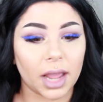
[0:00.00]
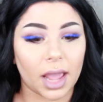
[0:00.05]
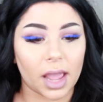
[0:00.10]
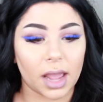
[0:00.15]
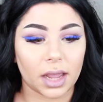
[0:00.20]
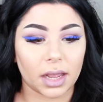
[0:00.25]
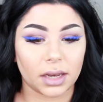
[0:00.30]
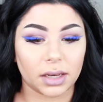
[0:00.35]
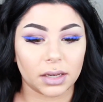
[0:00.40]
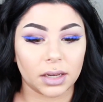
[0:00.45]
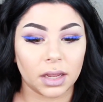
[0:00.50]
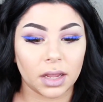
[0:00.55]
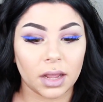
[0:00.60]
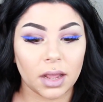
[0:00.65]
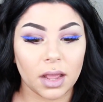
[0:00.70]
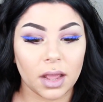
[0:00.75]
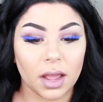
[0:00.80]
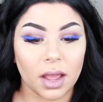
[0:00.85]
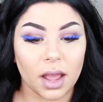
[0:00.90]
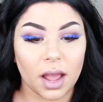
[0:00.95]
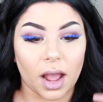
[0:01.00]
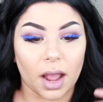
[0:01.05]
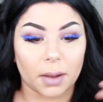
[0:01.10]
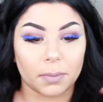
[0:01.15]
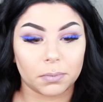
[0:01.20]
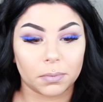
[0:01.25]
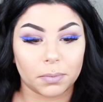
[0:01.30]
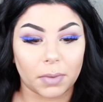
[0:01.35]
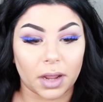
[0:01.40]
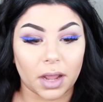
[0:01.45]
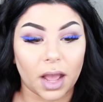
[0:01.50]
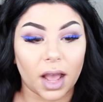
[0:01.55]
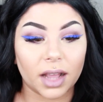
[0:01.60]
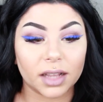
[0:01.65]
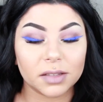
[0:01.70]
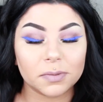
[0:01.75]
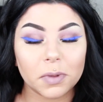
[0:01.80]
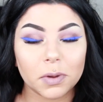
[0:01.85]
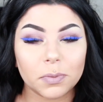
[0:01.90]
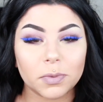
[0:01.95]
And my
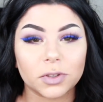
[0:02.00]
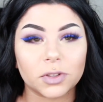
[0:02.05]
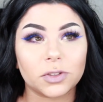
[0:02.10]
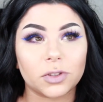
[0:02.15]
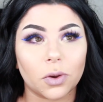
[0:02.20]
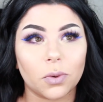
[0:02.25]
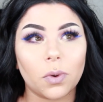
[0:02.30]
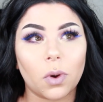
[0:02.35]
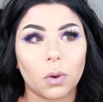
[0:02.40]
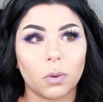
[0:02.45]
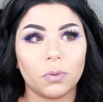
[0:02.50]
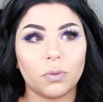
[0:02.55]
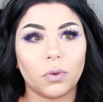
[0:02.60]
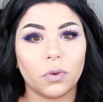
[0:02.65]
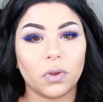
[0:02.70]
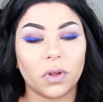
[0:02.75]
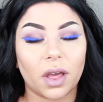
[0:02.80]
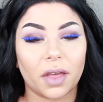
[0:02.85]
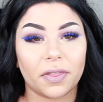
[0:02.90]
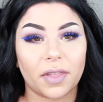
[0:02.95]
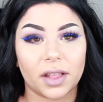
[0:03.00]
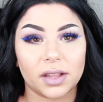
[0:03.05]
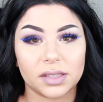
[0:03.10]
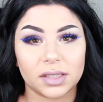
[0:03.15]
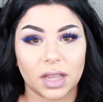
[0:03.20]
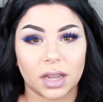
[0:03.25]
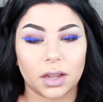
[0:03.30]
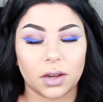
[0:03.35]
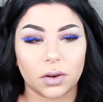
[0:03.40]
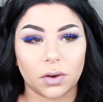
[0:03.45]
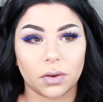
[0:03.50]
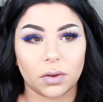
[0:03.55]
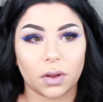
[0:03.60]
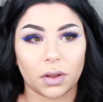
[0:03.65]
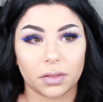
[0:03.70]
husband was so hopeful at that second,